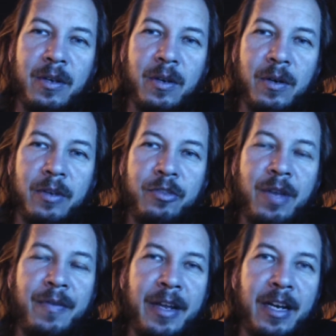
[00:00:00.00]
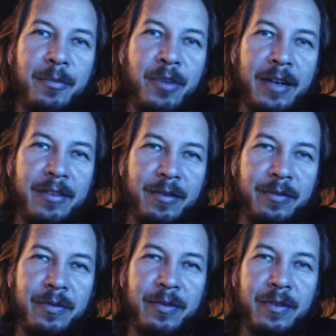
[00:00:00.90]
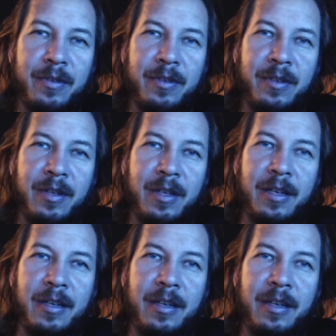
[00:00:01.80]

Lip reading: achieving an objective in